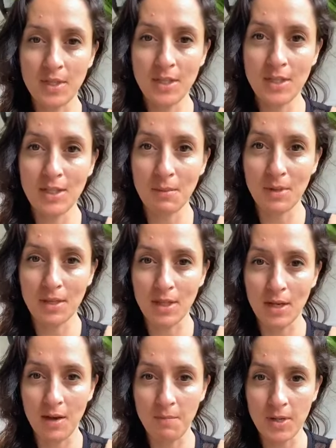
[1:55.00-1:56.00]
this is something
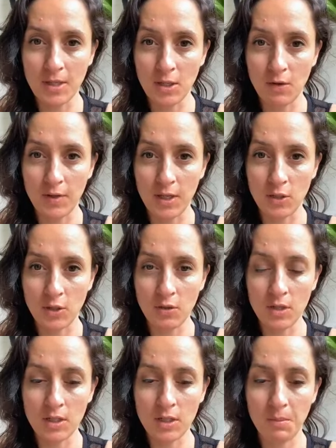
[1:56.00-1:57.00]
that I've been delving
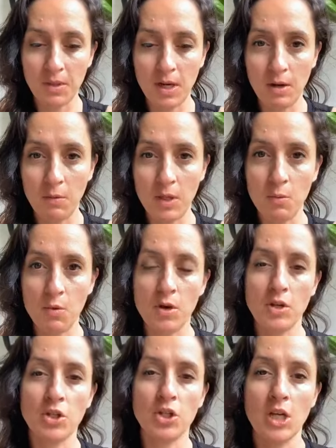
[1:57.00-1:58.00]
into, and it's something that I really
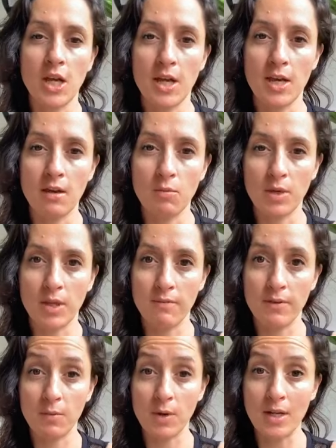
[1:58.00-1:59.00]
wanted to share with
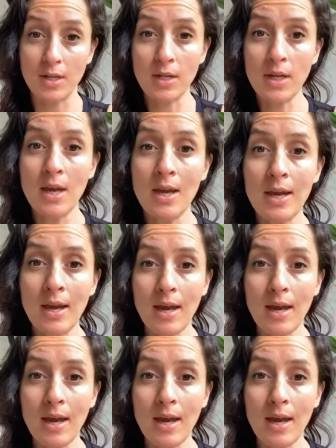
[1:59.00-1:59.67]
everyone,